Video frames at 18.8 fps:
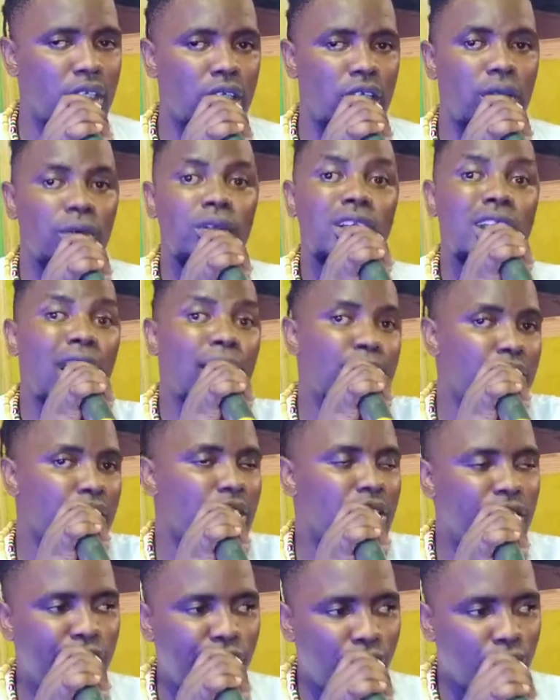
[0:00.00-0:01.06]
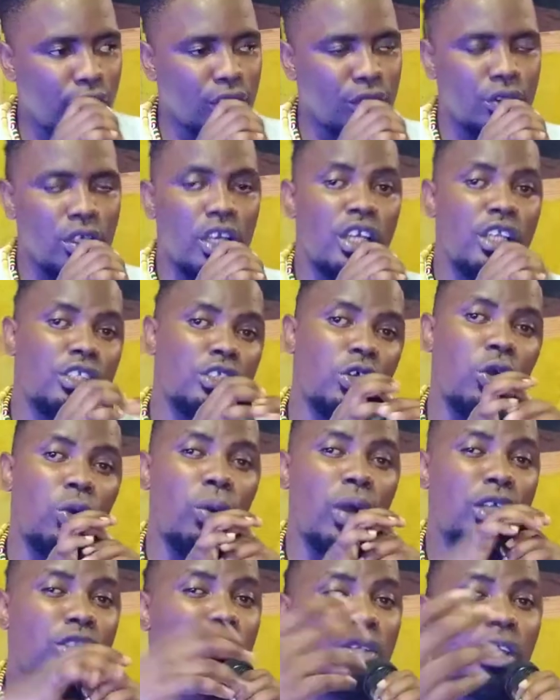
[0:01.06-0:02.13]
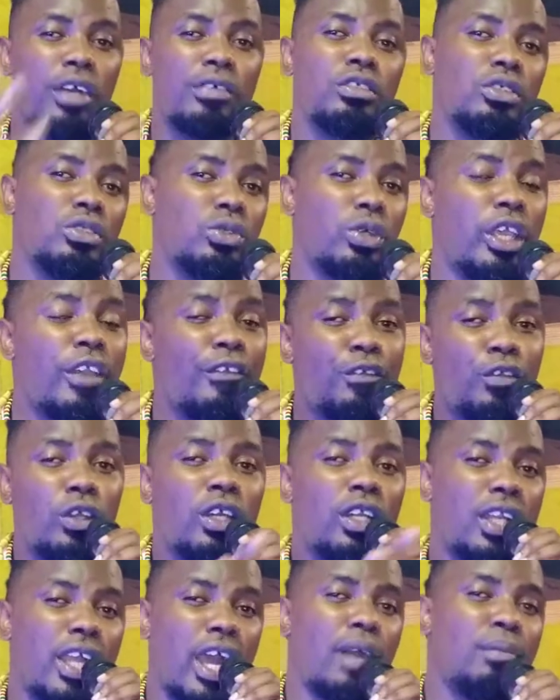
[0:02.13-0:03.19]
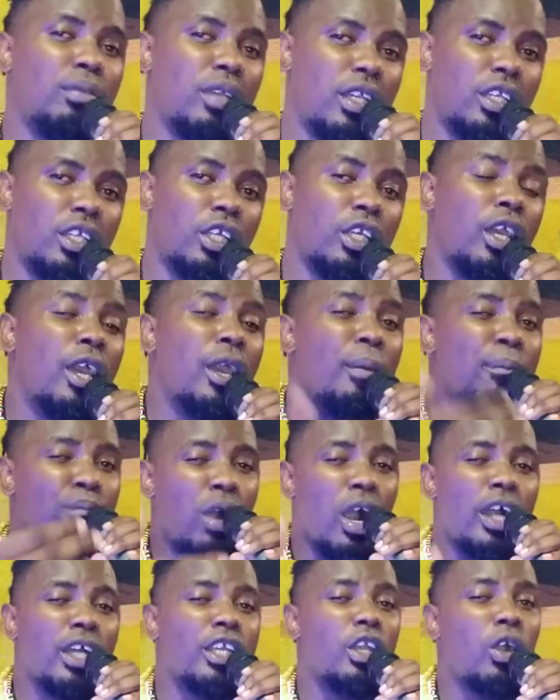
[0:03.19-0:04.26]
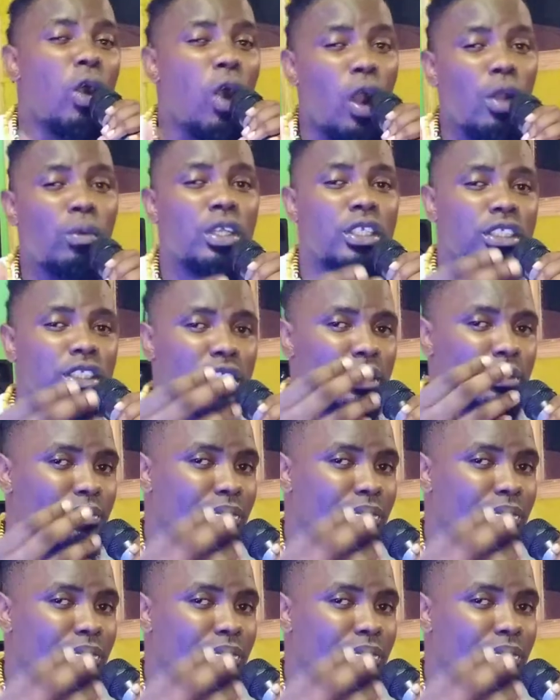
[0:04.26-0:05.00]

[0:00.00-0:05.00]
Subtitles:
It will not be good for you. So what you have to do, if you cannot make it, but it always